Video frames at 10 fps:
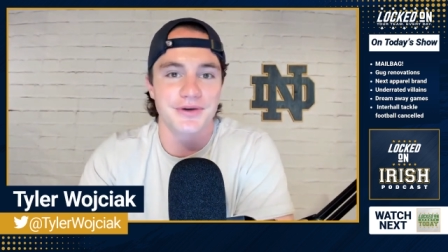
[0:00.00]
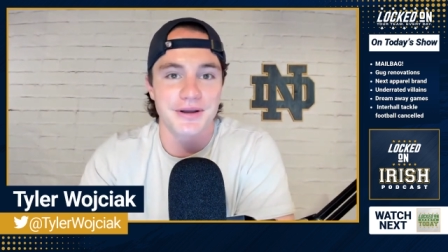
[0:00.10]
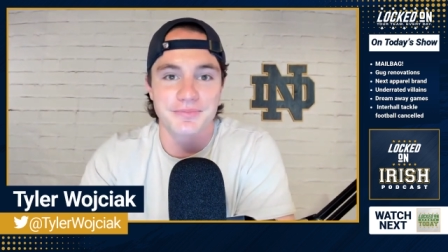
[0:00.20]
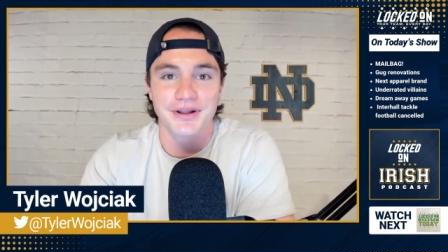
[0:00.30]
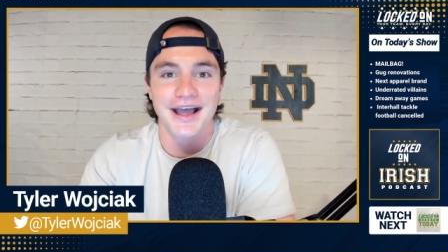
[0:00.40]

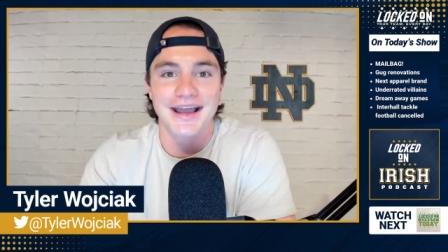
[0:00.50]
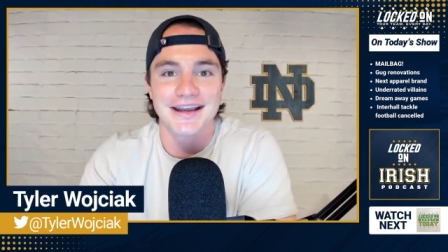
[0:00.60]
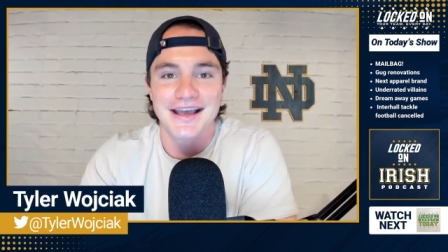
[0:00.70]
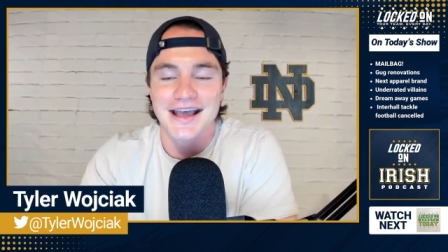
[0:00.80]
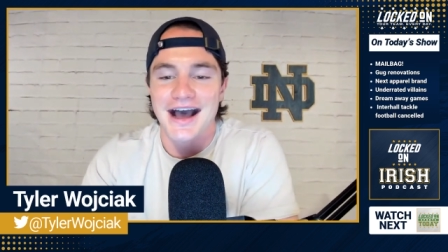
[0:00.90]
complain.
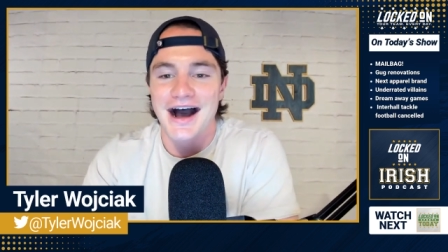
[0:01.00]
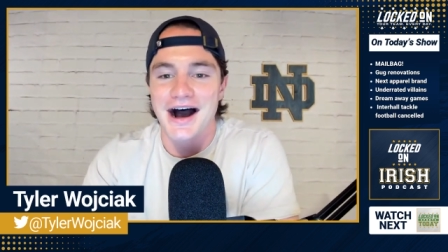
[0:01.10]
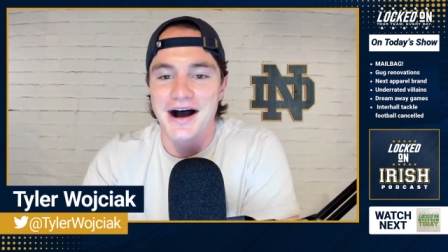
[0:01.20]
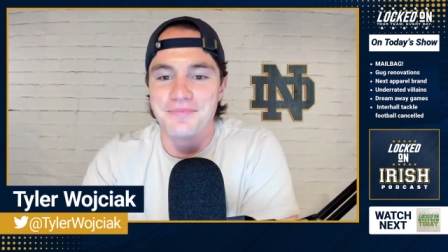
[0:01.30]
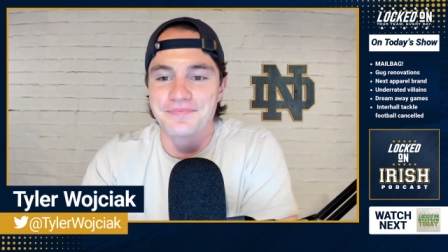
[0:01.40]

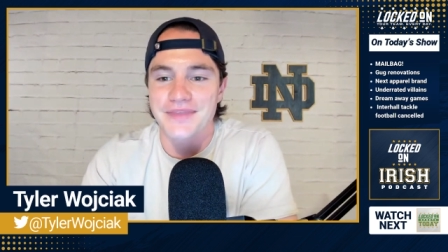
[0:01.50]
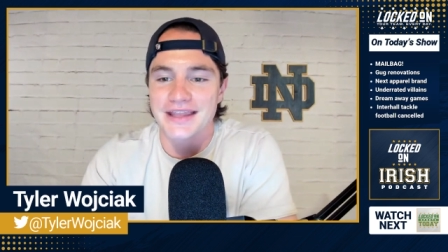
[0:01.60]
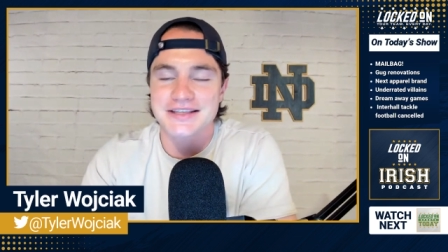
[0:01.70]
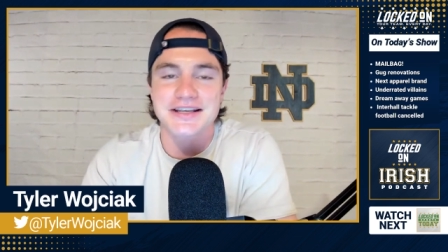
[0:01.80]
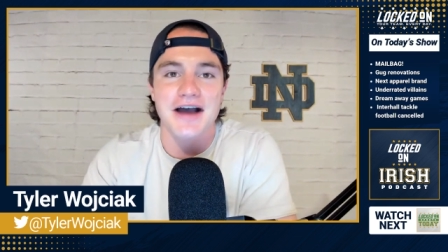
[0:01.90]
Um, and
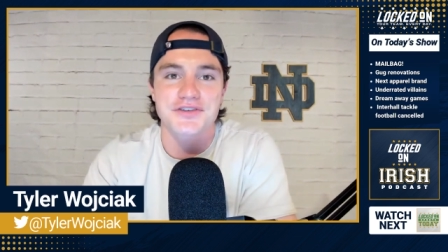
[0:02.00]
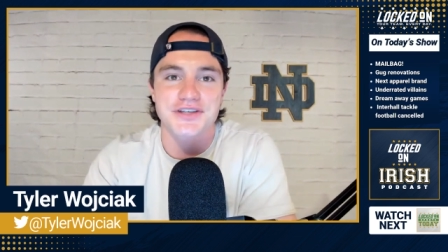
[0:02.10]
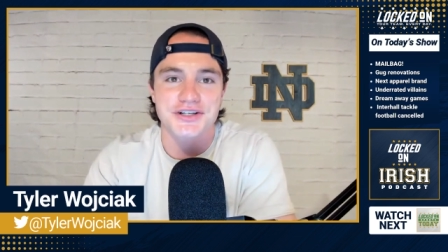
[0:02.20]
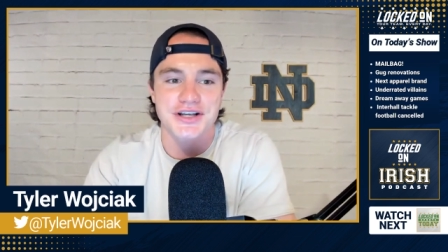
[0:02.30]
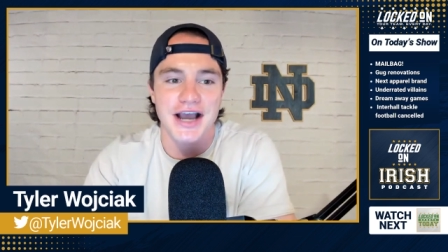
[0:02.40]
this
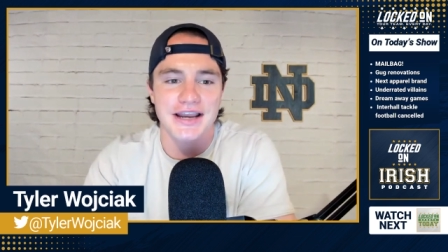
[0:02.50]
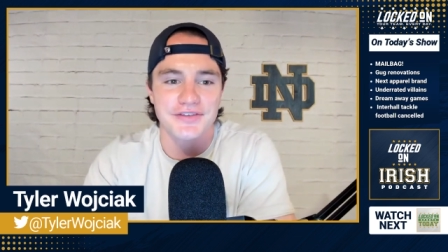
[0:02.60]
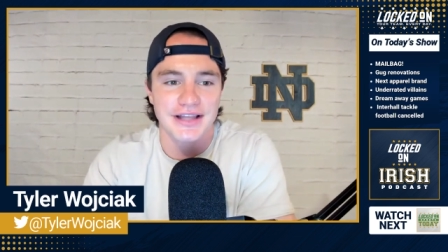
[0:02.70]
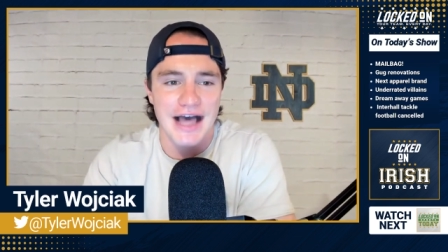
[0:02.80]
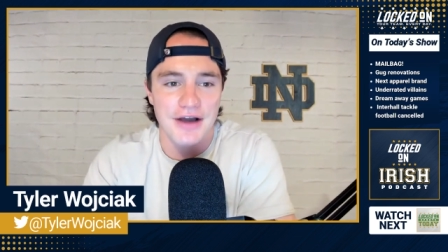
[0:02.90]
conversation got
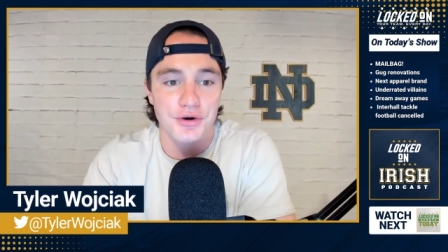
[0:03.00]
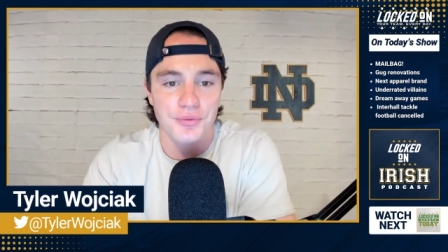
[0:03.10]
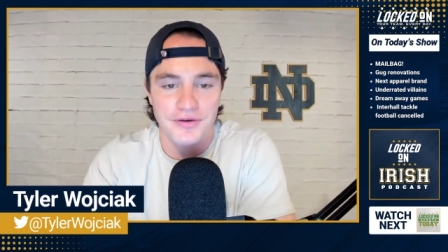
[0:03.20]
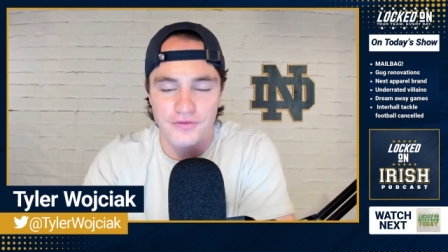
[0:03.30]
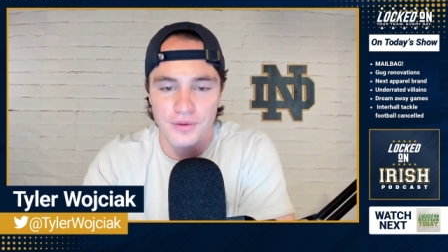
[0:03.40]
even louder
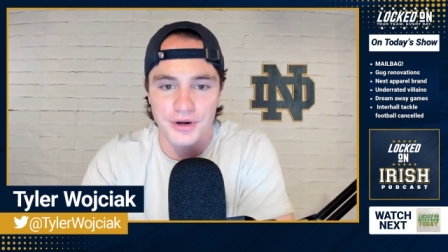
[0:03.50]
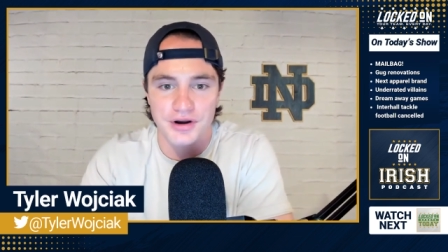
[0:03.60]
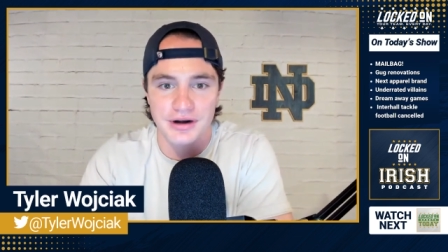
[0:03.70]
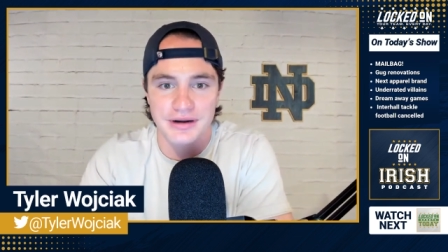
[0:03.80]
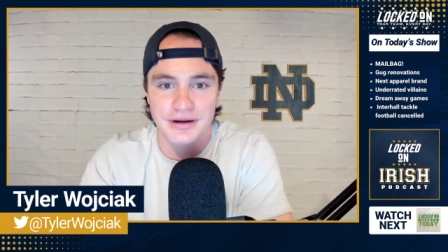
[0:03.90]
when former
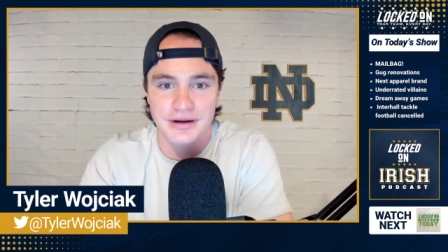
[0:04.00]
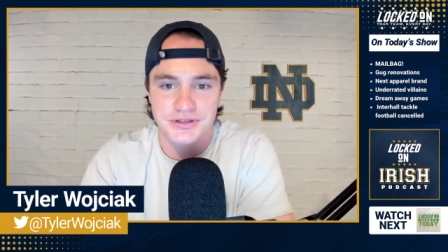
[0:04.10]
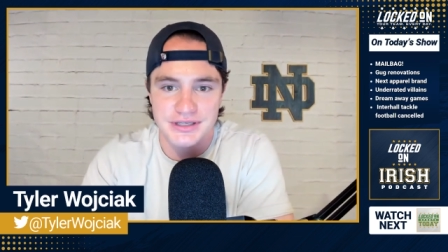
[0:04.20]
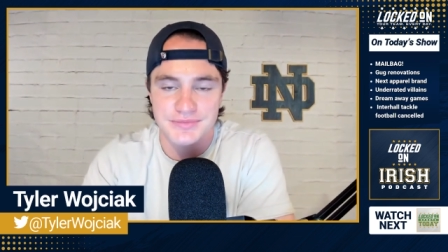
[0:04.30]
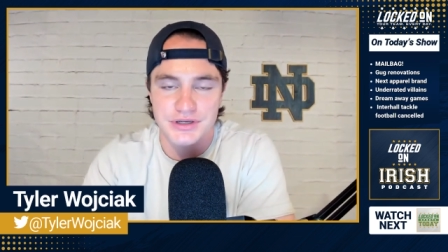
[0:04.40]
Notre Dame special
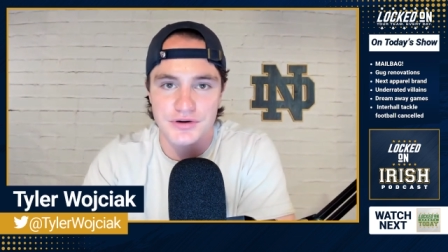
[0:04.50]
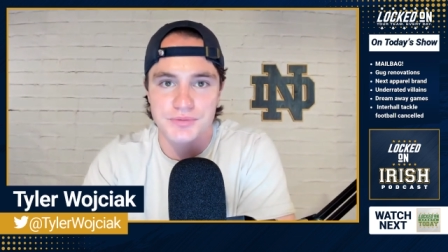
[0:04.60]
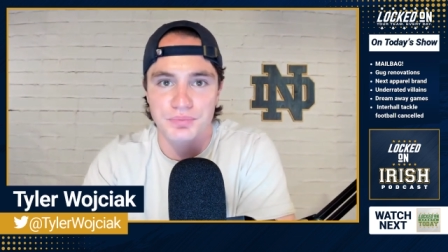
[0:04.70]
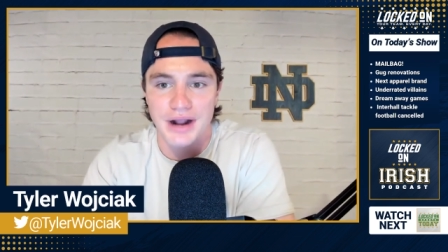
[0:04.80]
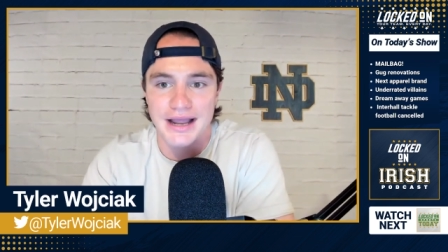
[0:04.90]
teams
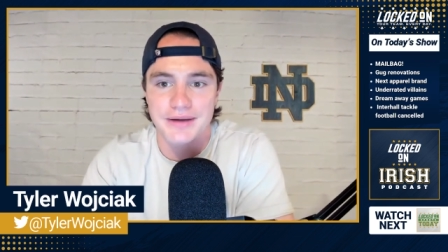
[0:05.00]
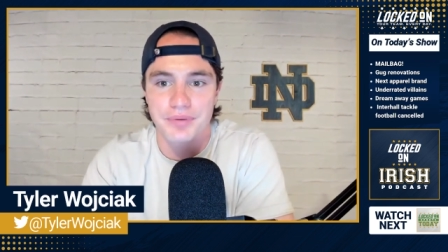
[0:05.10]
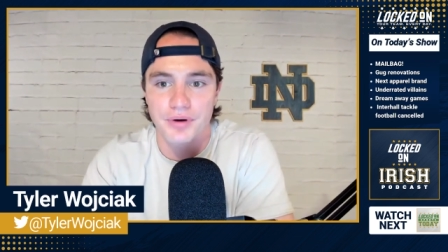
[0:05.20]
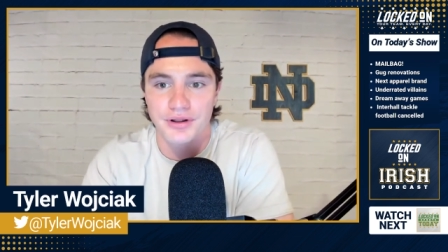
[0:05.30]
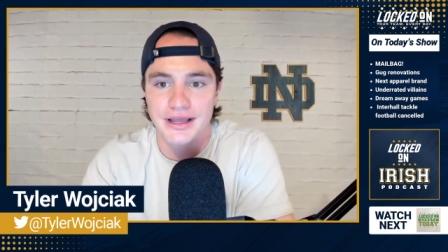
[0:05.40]
coach Brian
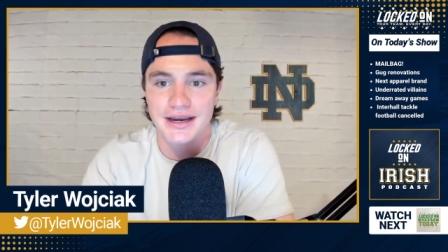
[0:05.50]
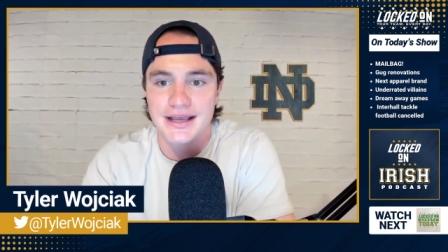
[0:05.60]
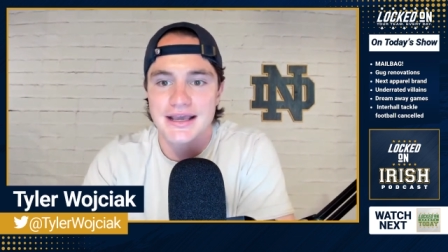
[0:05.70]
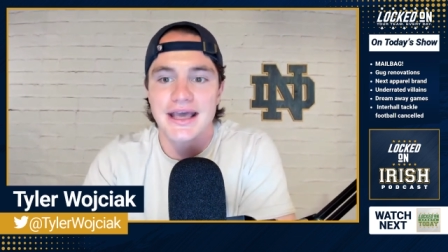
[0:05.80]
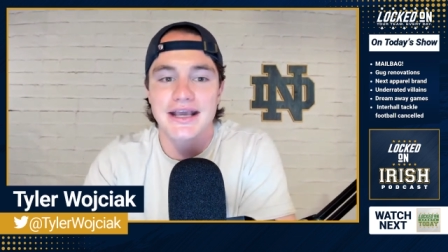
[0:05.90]
Polian
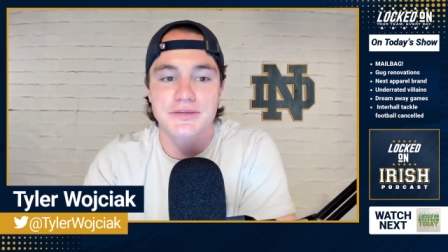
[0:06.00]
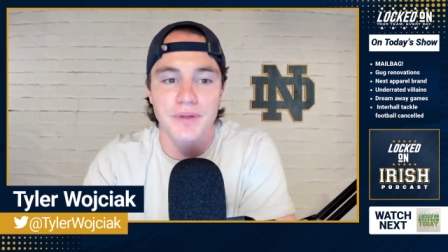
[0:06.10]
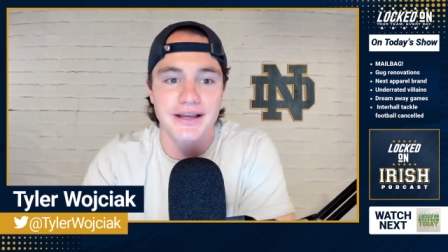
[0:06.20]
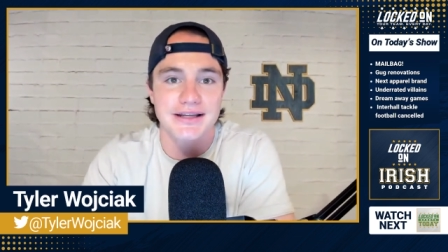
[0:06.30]
explained to